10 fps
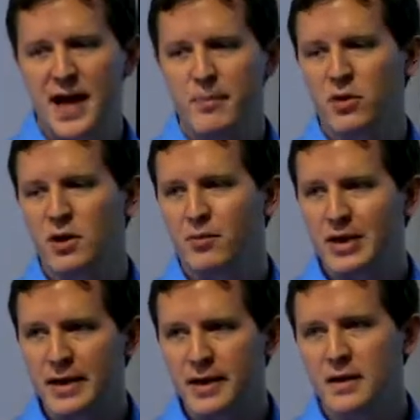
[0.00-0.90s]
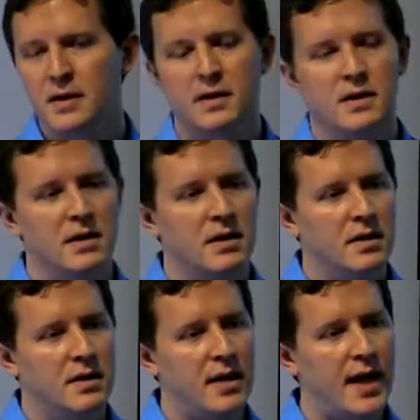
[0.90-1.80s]
Apple completely.
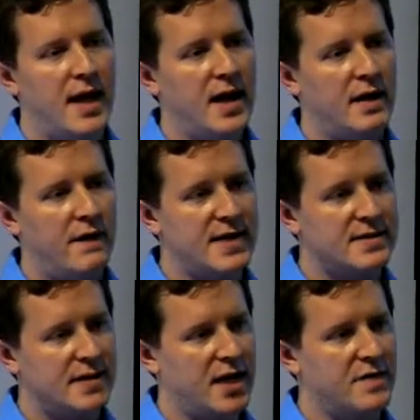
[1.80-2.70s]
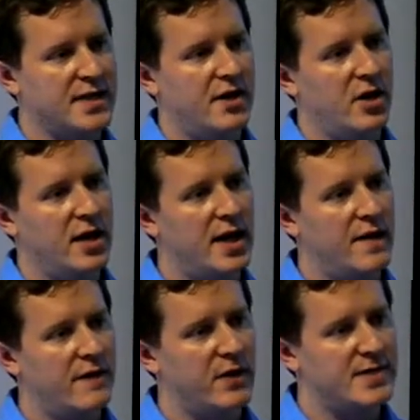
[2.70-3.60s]
And that's the kind of security
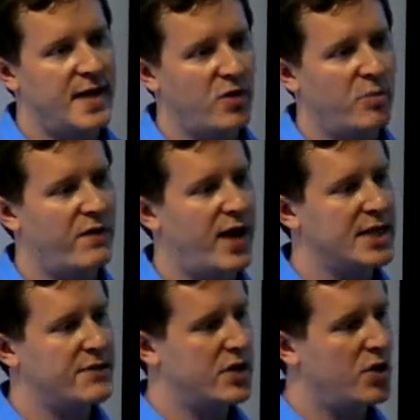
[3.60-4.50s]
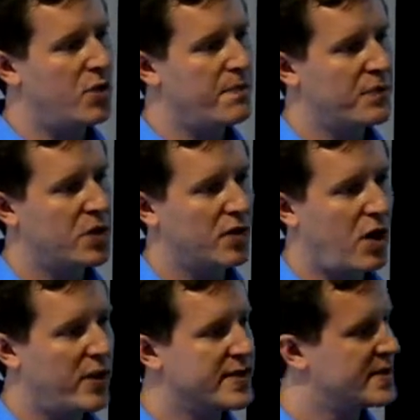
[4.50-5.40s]
that free software provides for you. You can
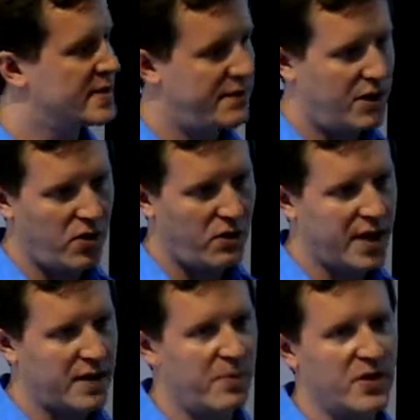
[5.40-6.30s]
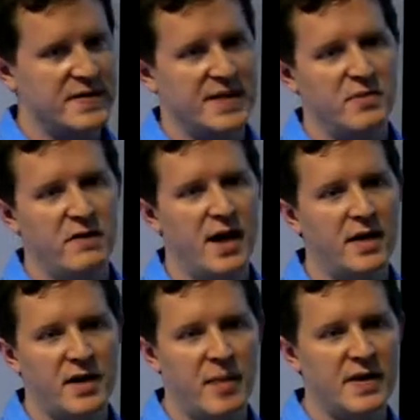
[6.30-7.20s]
always, if you don't like the person that's providing,
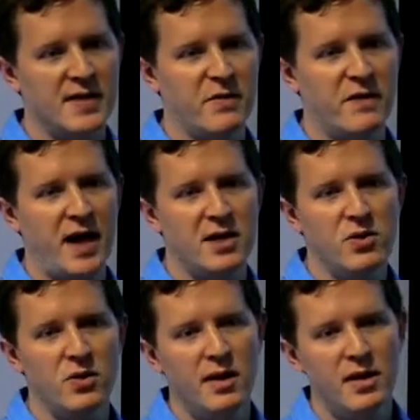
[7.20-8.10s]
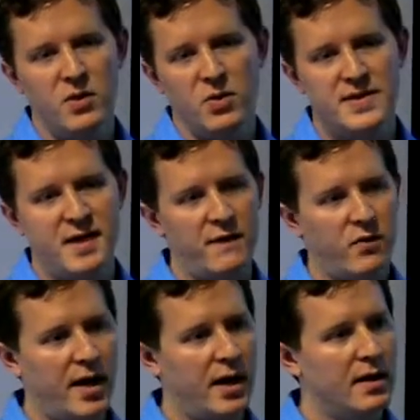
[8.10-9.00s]
the company that's providing you with
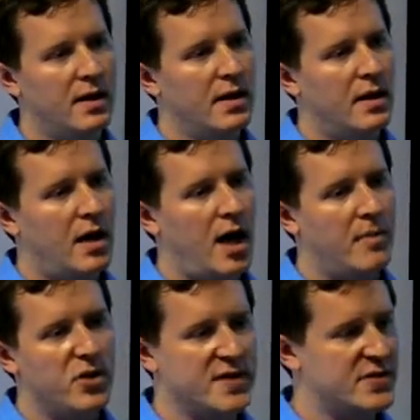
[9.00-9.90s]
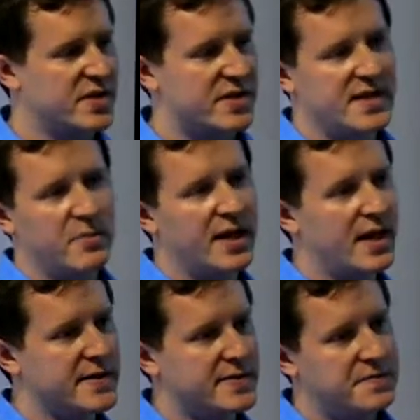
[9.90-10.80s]
software, um, you can switch to somebody
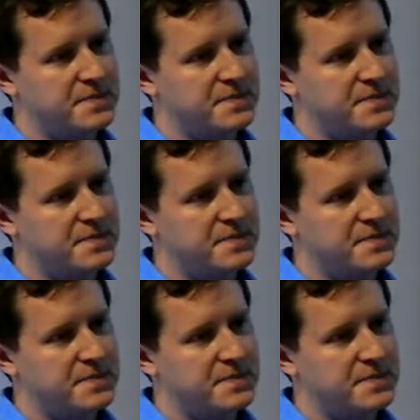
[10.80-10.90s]
else.